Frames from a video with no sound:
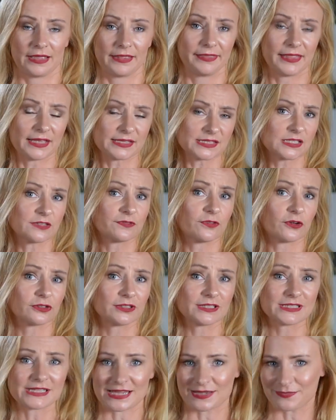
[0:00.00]
That's it for
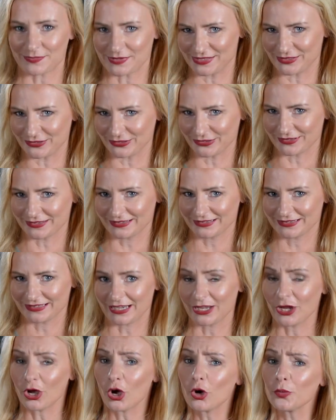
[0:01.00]
this episode.
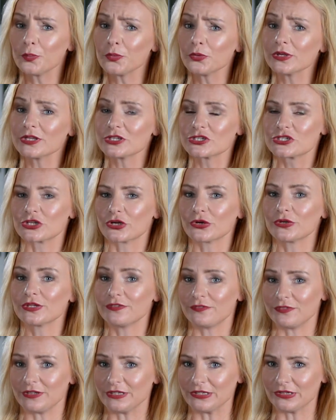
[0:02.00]
I hope you enjoyed the
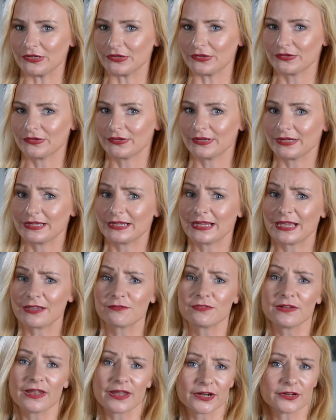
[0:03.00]
video and
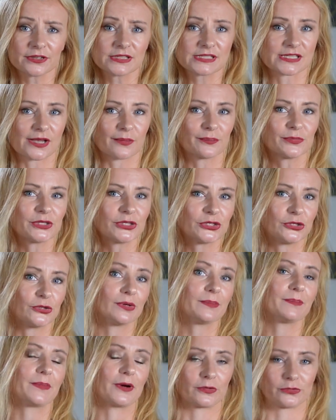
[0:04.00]
have learned something new
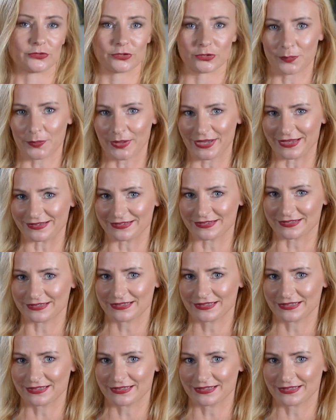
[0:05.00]
about your pet.